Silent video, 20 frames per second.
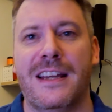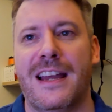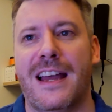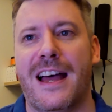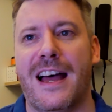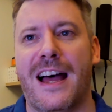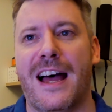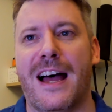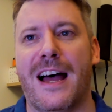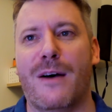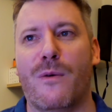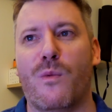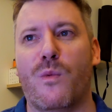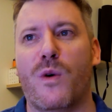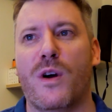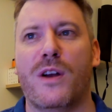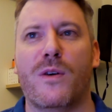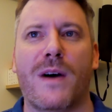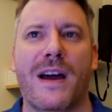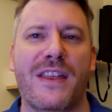Uh,
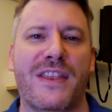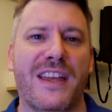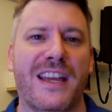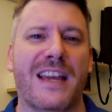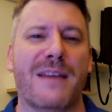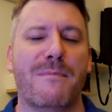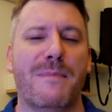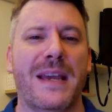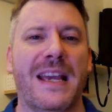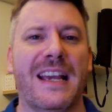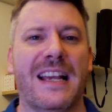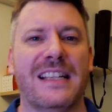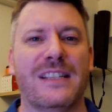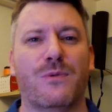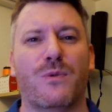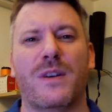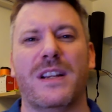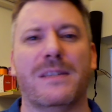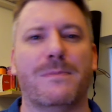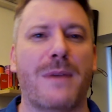what do I think it means?
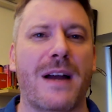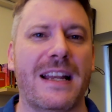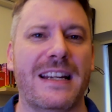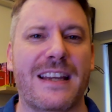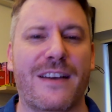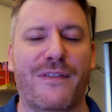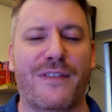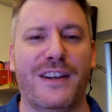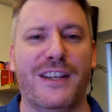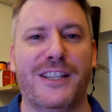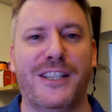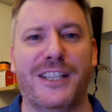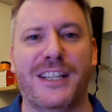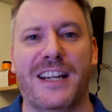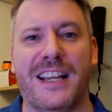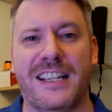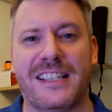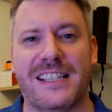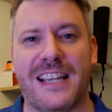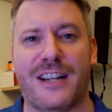What is my
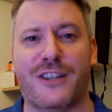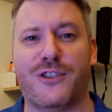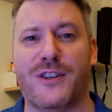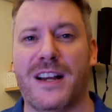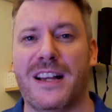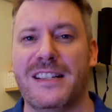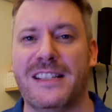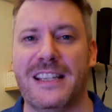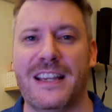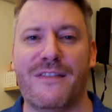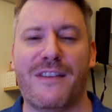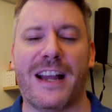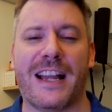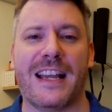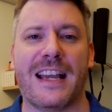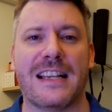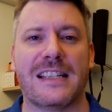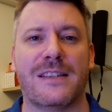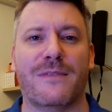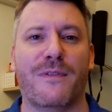definition, etc. And see if I
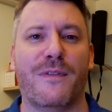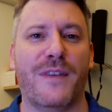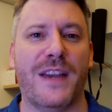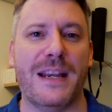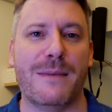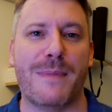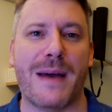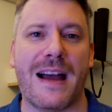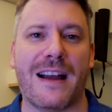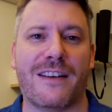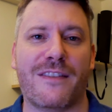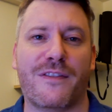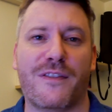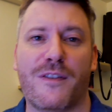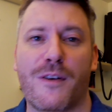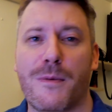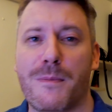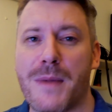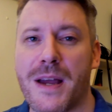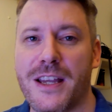can get some feedback
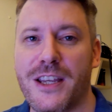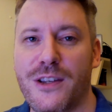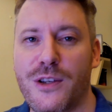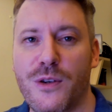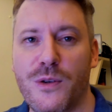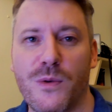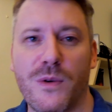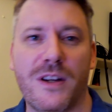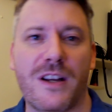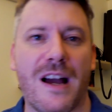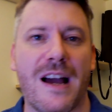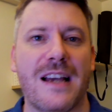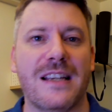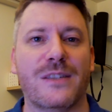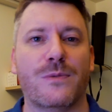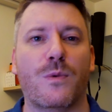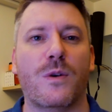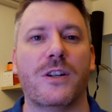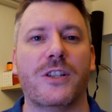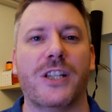from you
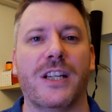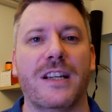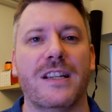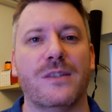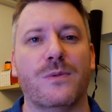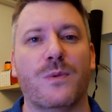guys watching as